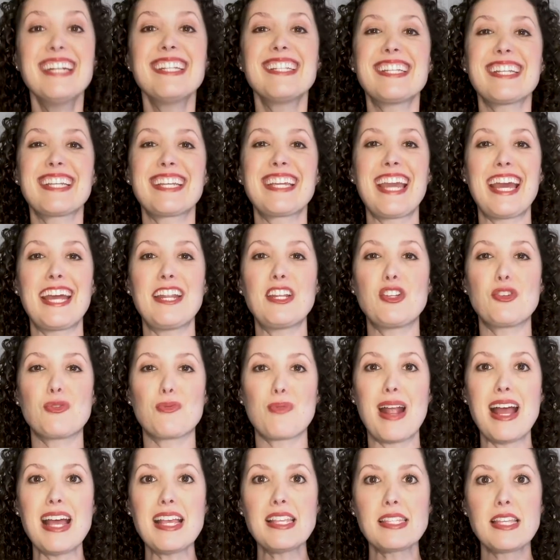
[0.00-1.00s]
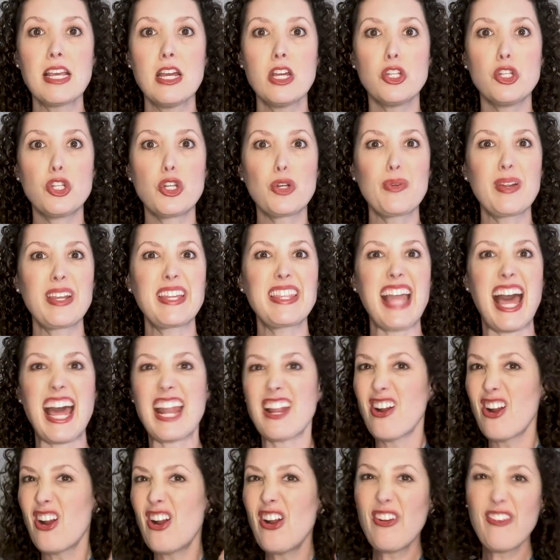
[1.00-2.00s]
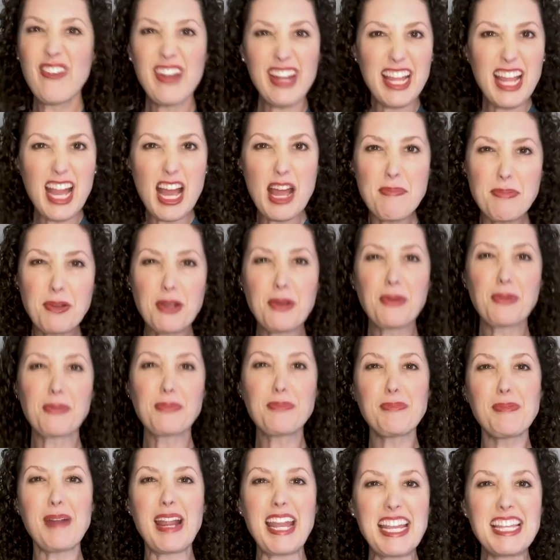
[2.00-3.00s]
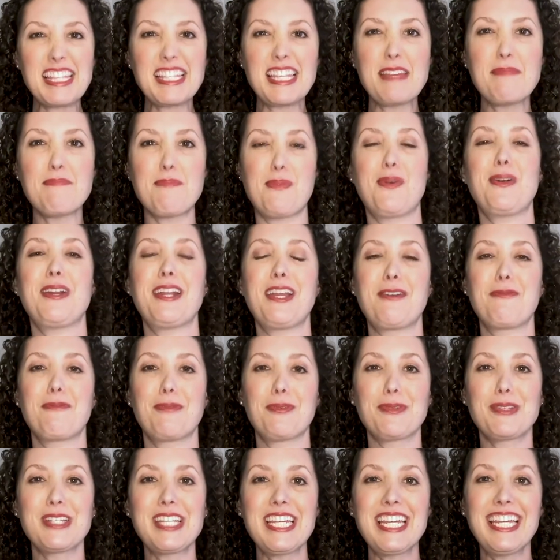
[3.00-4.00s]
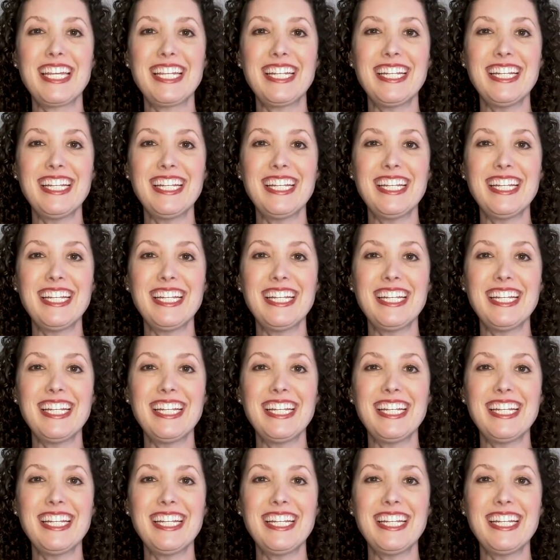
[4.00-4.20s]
to get dressed during that hurry up, crazy morning routine,